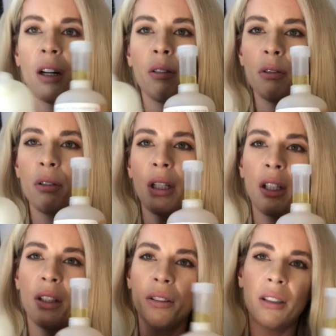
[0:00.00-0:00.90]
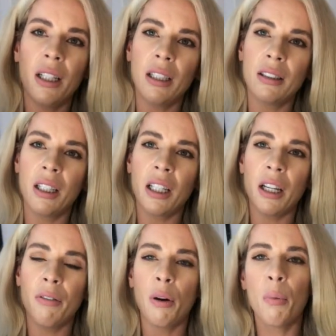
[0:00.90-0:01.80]
I've already used this. Like
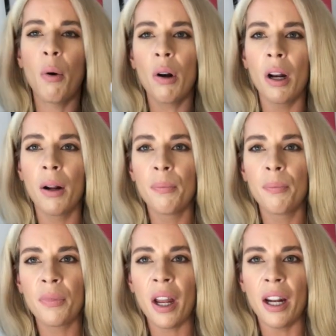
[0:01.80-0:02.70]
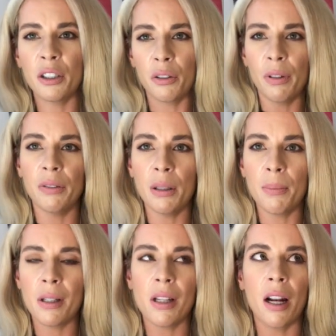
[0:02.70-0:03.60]
if I want an extra
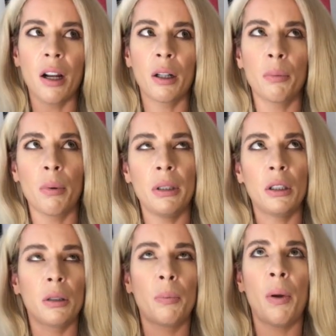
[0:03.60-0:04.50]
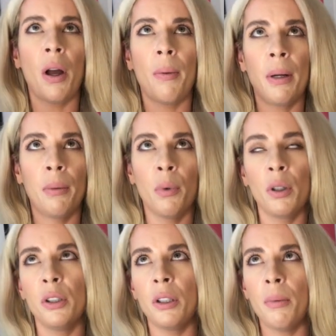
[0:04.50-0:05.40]
15%, I could probably just put, I mean, I'm not
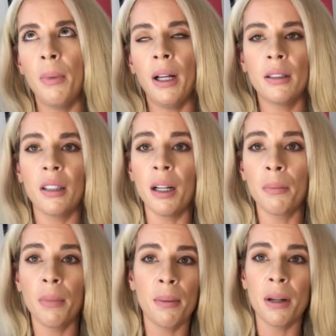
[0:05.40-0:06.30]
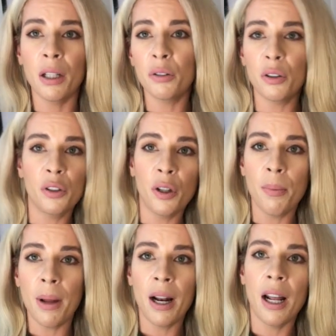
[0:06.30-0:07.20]
going to do the maths, like maybe an extra 2
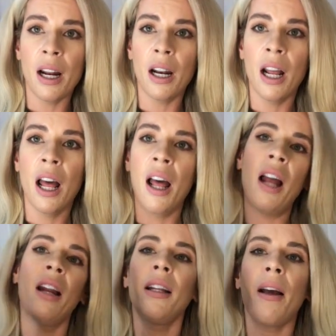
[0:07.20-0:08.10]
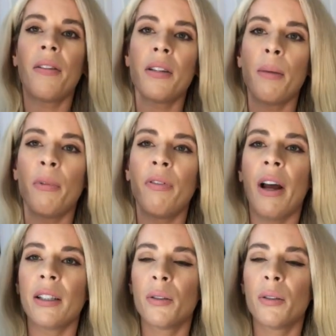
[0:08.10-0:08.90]
ml in, and I'd get the same effect.